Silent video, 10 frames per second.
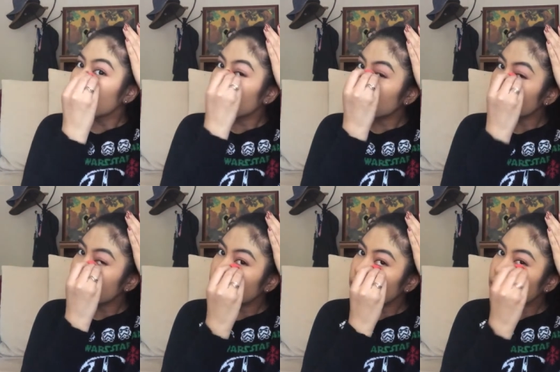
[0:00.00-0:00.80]
I
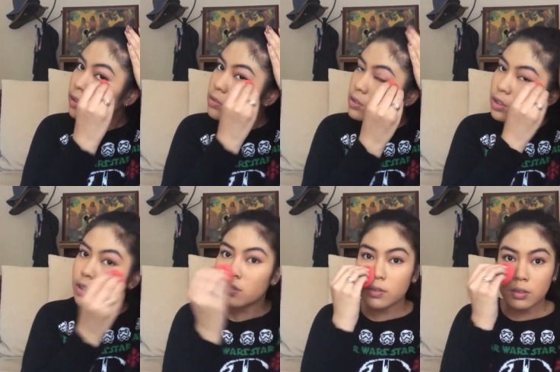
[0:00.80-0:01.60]
really like using
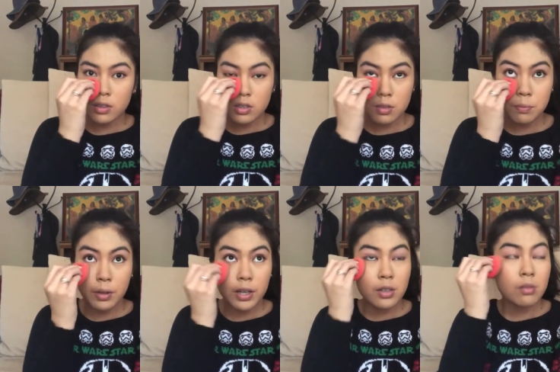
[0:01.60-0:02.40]
this foundation,
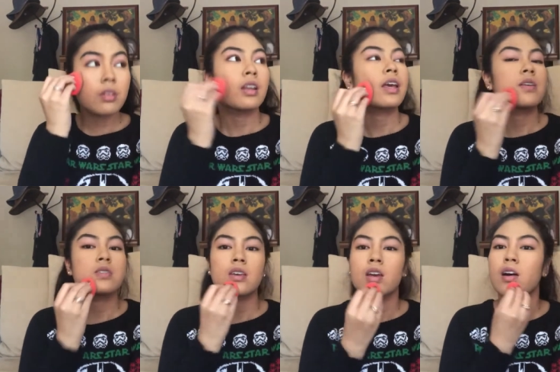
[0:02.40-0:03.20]
but I don't like
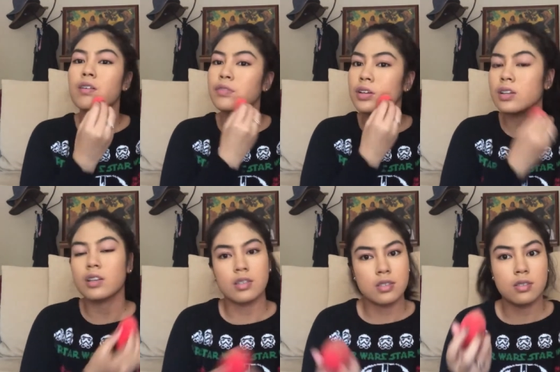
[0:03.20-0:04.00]
using it often
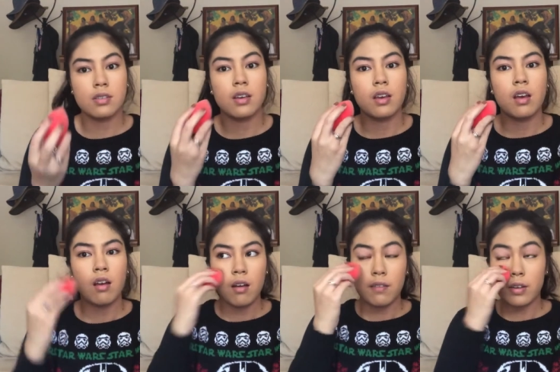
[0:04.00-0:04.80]
because
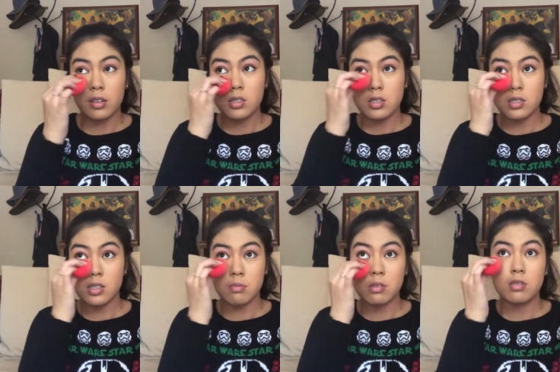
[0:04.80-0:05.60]
foundation is
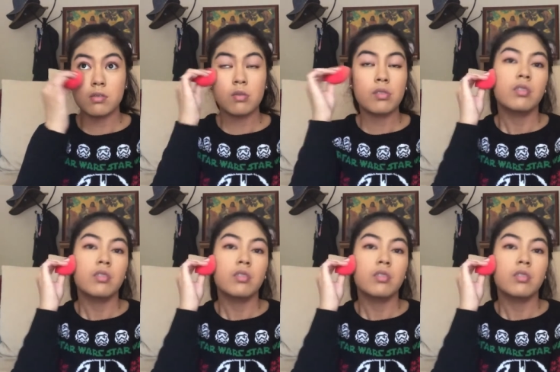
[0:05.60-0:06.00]
expensive.